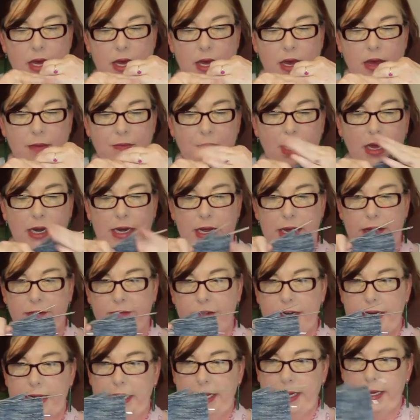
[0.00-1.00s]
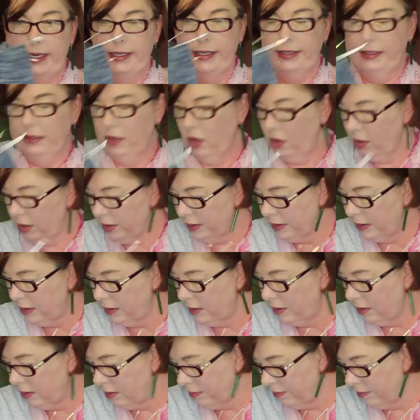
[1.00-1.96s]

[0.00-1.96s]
Hermione Everyday Socks